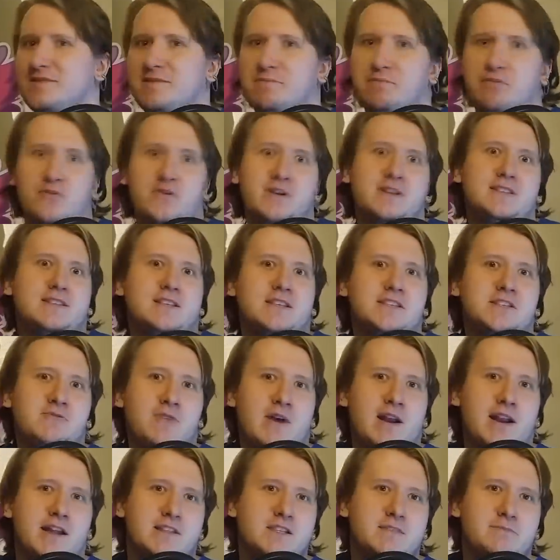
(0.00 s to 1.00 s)
The Princess
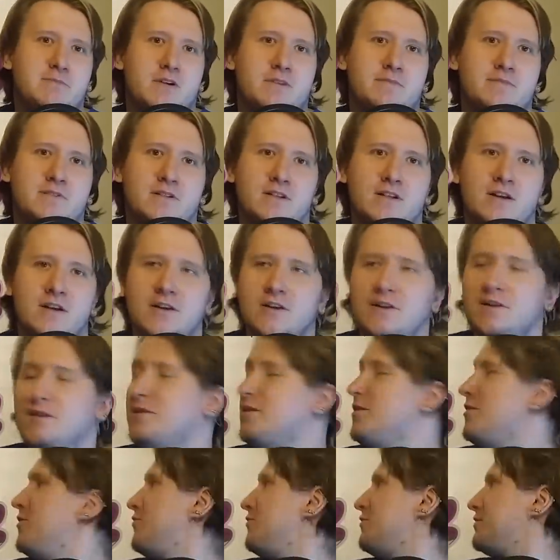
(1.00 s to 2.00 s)
Twilight Spurple.
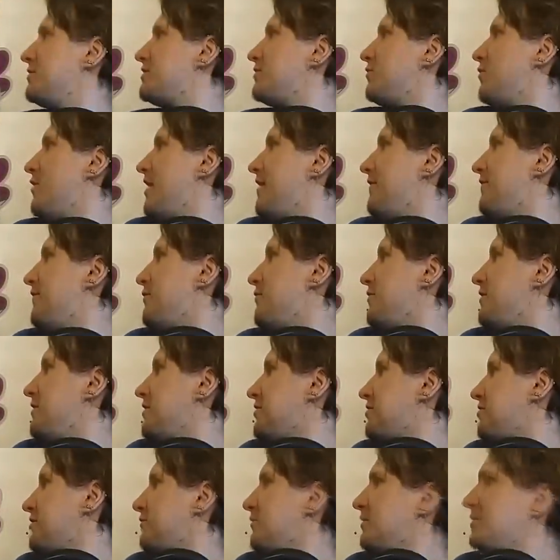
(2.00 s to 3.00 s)
Who was the waifu
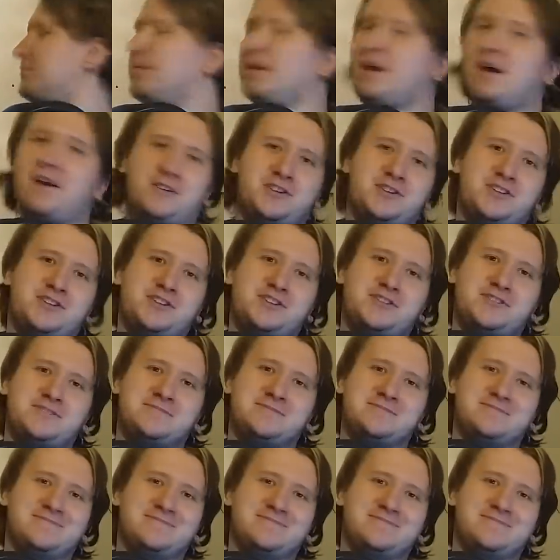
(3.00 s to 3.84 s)
edition with blush.